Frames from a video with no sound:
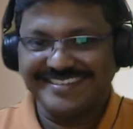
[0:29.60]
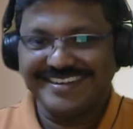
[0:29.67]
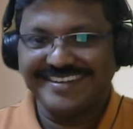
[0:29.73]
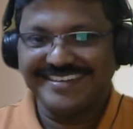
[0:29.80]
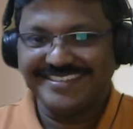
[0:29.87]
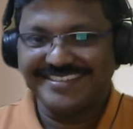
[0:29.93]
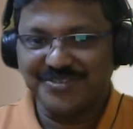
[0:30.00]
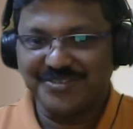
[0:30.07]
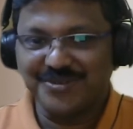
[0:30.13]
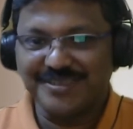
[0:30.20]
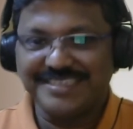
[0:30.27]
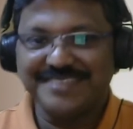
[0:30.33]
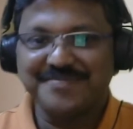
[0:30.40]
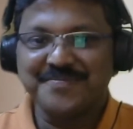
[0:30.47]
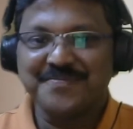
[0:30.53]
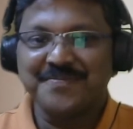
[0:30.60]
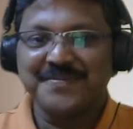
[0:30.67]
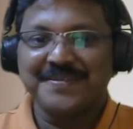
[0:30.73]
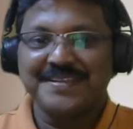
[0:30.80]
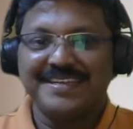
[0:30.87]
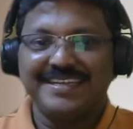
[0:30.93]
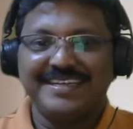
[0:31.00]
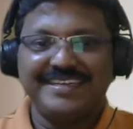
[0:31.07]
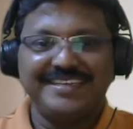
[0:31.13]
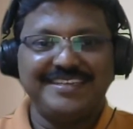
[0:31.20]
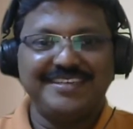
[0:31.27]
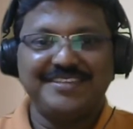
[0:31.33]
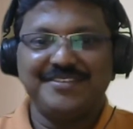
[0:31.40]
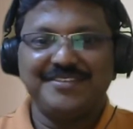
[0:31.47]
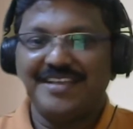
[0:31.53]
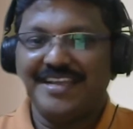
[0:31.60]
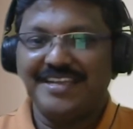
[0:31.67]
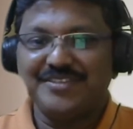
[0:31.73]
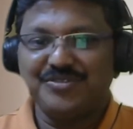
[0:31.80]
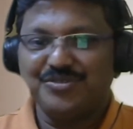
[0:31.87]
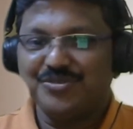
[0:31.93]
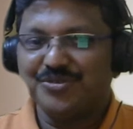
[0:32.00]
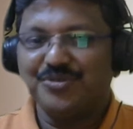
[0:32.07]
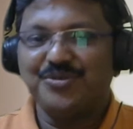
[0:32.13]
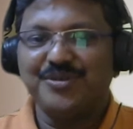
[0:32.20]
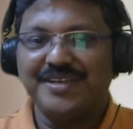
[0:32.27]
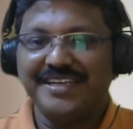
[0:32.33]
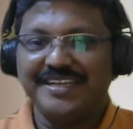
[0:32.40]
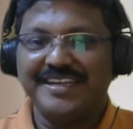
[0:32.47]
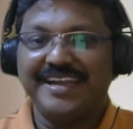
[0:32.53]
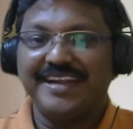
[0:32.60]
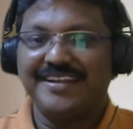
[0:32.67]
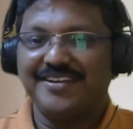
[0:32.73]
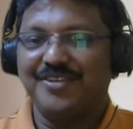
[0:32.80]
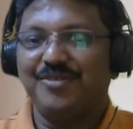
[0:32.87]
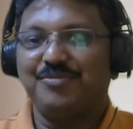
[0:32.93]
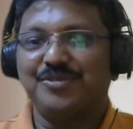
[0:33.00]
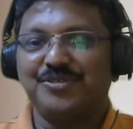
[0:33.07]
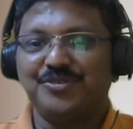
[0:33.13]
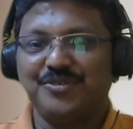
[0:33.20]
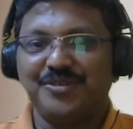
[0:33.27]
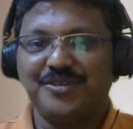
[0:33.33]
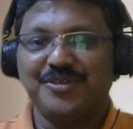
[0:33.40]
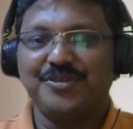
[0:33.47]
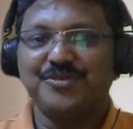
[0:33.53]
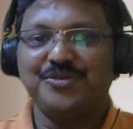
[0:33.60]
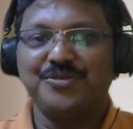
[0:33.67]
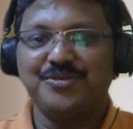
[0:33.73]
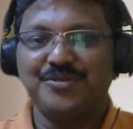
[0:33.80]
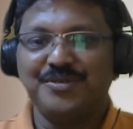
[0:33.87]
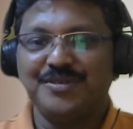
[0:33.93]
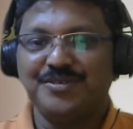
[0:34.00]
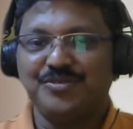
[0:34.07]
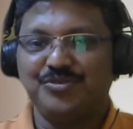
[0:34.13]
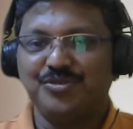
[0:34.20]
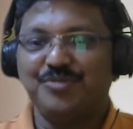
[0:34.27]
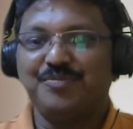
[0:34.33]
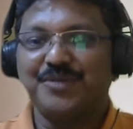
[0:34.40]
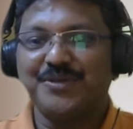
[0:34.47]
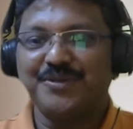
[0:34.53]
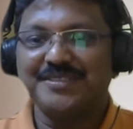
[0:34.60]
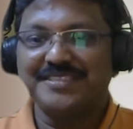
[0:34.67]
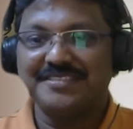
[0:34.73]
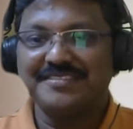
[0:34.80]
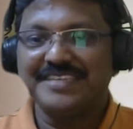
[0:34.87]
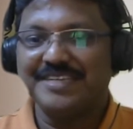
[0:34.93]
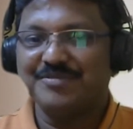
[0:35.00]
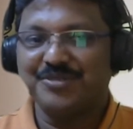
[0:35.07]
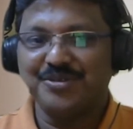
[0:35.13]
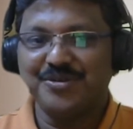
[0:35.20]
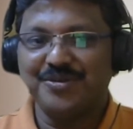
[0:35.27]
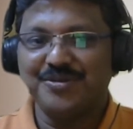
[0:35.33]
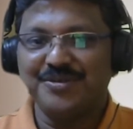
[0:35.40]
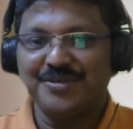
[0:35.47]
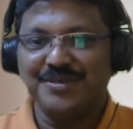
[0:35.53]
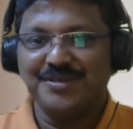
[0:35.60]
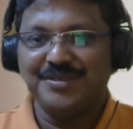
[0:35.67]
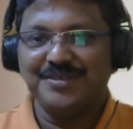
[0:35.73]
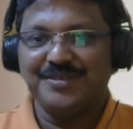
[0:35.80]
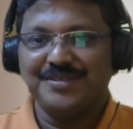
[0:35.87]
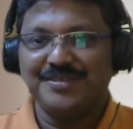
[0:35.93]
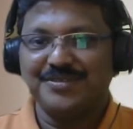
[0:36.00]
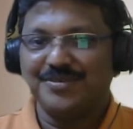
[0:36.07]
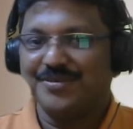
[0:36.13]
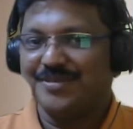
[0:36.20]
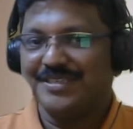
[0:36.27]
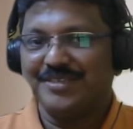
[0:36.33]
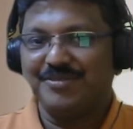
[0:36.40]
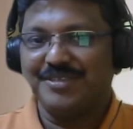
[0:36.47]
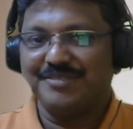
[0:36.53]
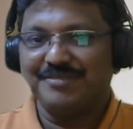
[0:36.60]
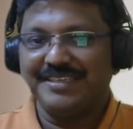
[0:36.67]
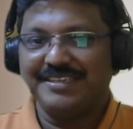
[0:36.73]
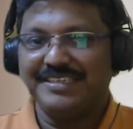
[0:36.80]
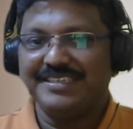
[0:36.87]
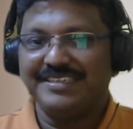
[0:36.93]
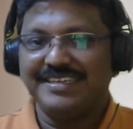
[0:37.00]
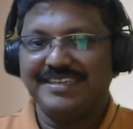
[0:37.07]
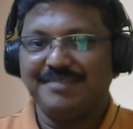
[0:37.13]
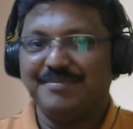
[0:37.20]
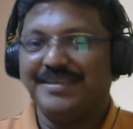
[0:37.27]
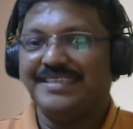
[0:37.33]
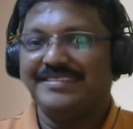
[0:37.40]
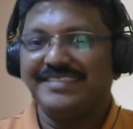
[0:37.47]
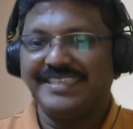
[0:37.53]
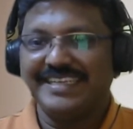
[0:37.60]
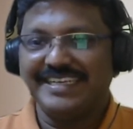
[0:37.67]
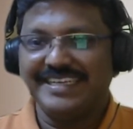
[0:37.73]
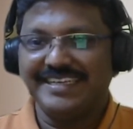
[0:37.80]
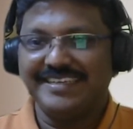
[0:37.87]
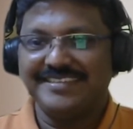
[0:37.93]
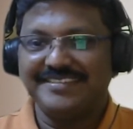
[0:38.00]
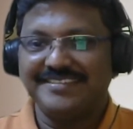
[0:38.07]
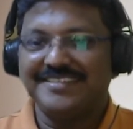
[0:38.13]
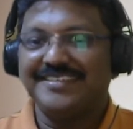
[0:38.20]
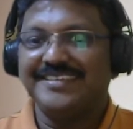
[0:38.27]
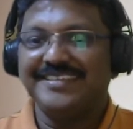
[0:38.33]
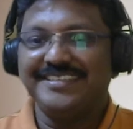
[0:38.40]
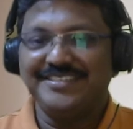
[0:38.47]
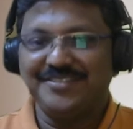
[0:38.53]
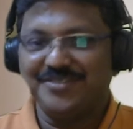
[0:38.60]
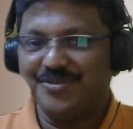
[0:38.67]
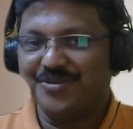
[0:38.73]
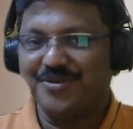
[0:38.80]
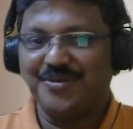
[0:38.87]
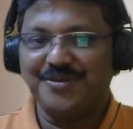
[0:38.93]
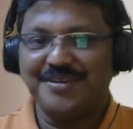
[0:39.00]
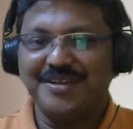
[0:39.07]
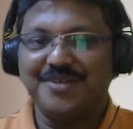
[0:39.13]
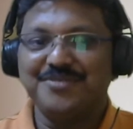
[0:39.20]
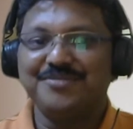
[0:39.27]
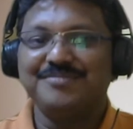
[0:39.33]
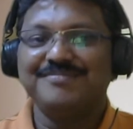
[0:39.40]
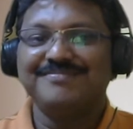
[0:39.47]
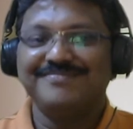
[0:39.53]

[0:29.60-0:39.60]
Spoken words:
starting story. And soon I had an opportunity to supervise the same show. So it was very amazing journey throughout now.